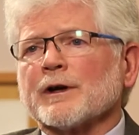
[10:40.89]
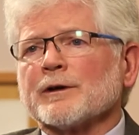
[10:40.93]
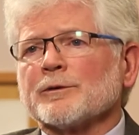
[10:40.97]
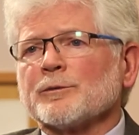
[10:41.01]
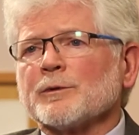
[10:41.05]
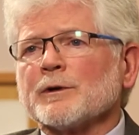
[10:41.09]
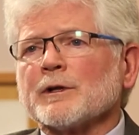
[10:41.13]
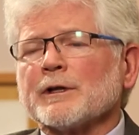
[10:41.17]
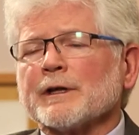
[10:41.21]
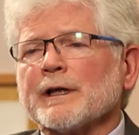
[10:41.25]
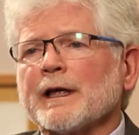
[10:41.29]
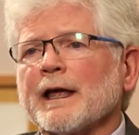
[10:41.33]
I
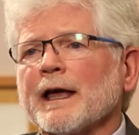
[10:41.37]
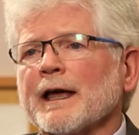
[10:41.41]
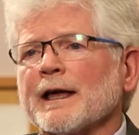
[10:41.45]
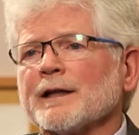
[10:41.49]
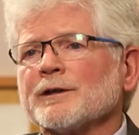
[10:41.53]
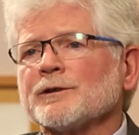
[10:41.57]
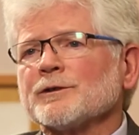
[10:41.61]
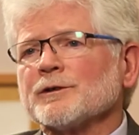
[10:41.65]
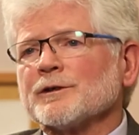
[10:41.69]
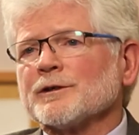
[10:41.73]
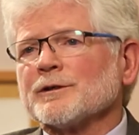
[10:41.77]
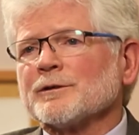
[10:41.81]
really
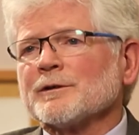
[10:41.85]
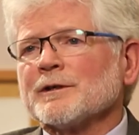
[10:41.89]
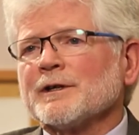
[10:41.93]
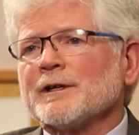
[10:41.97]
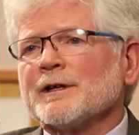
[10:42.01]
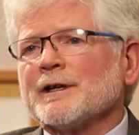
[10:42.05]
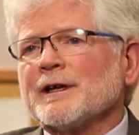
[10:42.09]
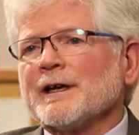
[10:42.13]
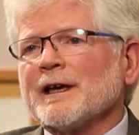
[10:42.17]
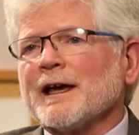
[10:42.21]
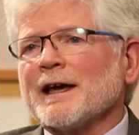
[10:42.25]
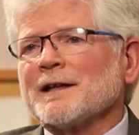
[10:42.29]
had to
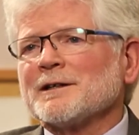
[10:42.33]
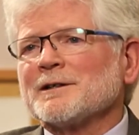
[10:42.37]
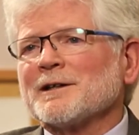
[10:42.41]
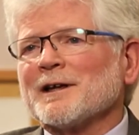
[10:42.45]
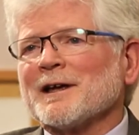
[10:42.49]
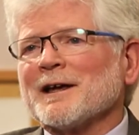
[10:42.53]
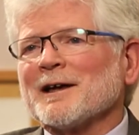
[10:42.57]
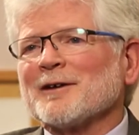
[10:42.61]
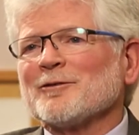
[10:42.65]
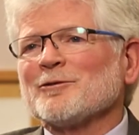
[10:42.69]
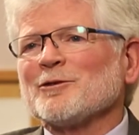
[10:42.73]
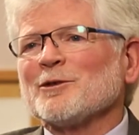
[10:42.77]

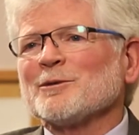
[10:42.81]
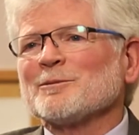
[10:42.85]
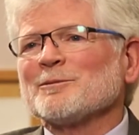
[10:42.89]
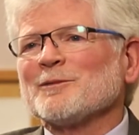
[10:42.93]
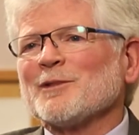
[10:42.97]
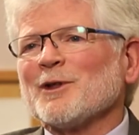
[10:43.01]
have